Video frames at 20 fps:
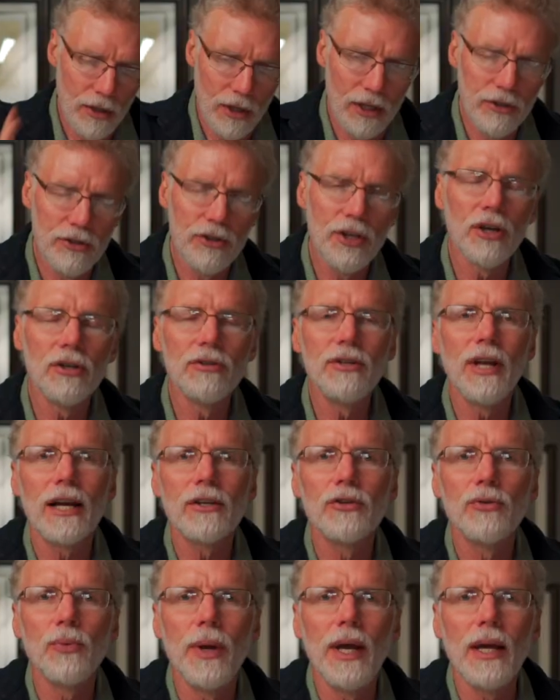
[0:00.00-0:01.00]
Until
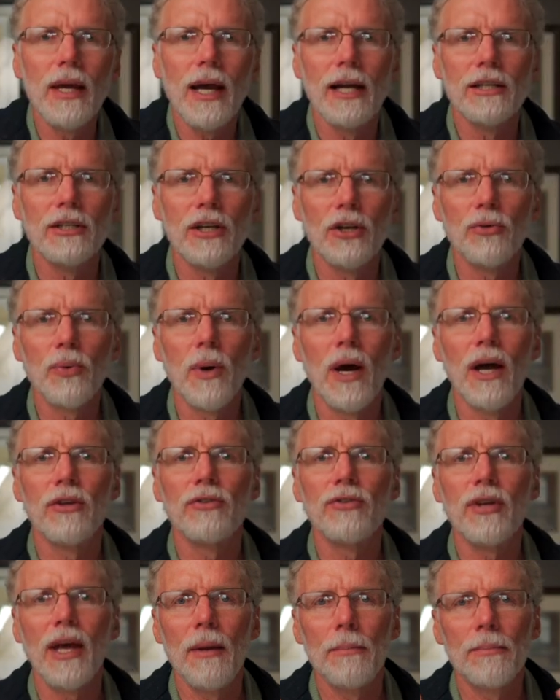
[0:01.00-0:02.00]
next week, I just want
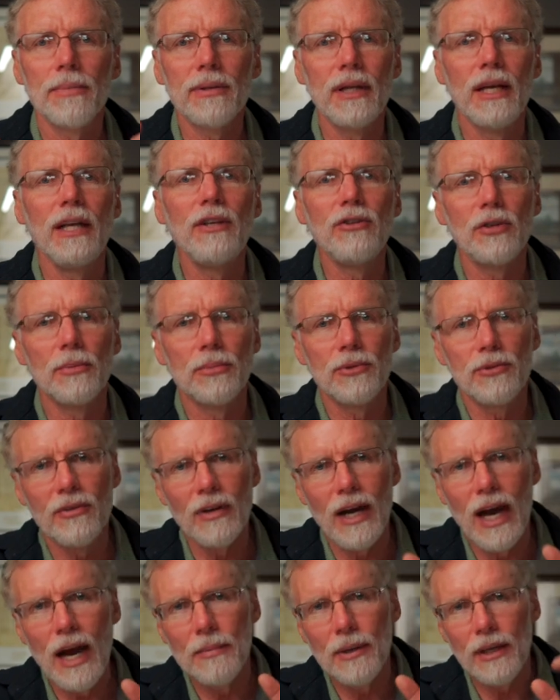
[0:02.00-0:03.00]
to say, please
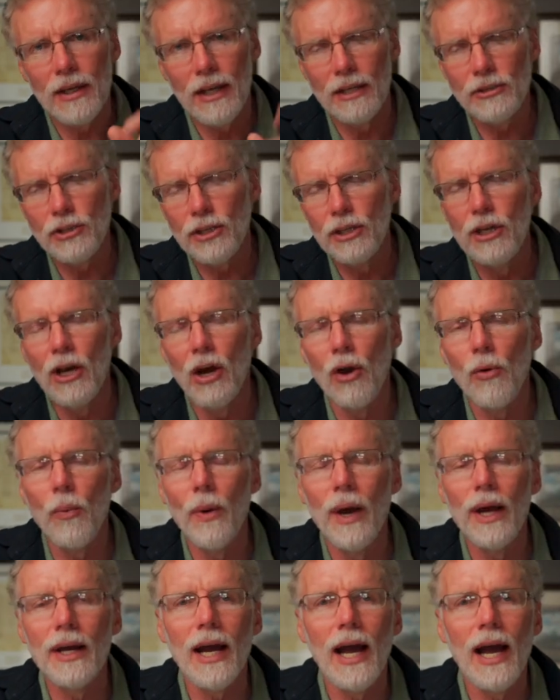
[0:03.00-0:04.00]
subscribe. It lets you know
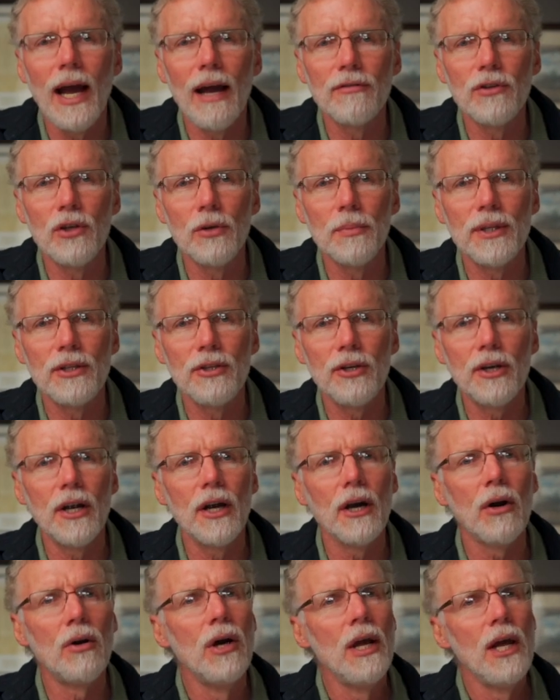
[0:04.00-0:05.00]
when I have new
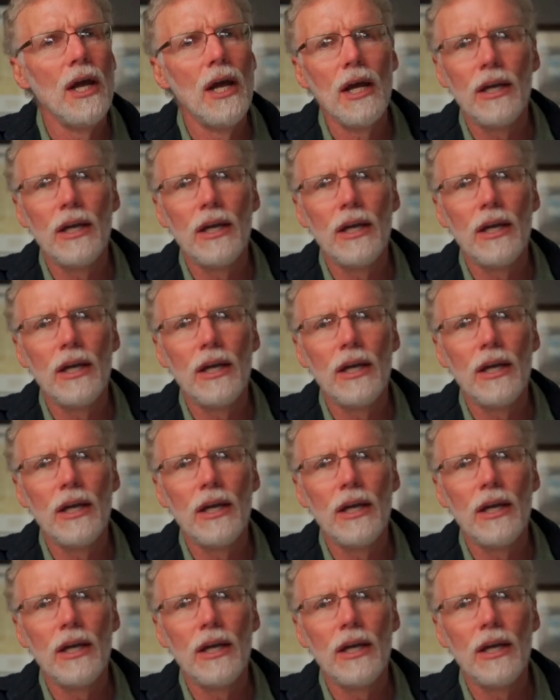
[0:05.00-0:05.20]
material.